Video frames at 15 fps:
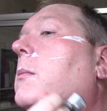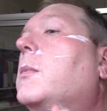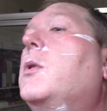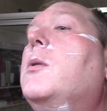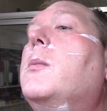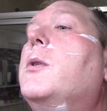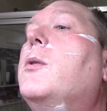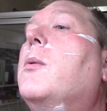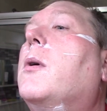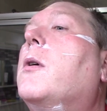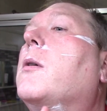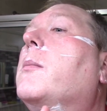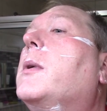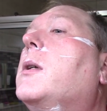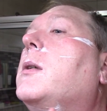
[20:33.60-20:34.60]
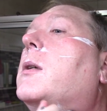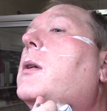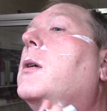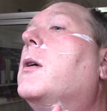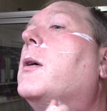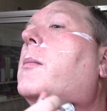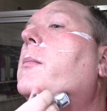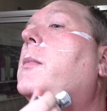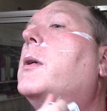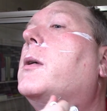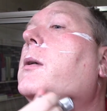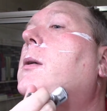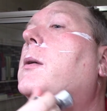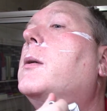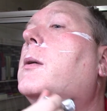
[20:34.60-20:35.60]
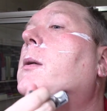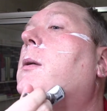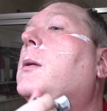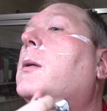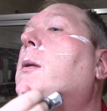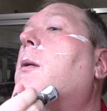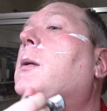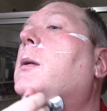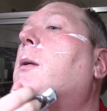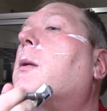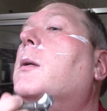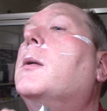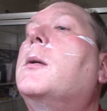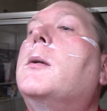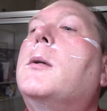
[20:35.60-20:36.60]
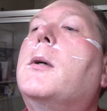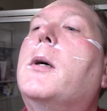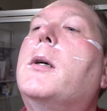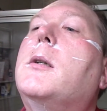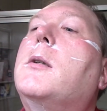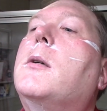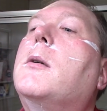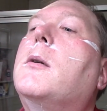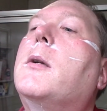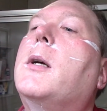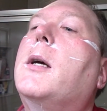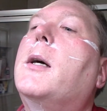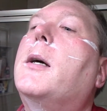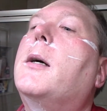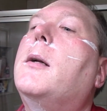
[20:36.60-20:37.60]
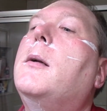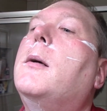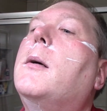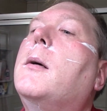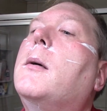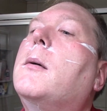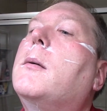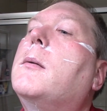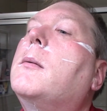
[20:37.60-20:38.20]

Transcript: too much water mixing it up, but I certainly had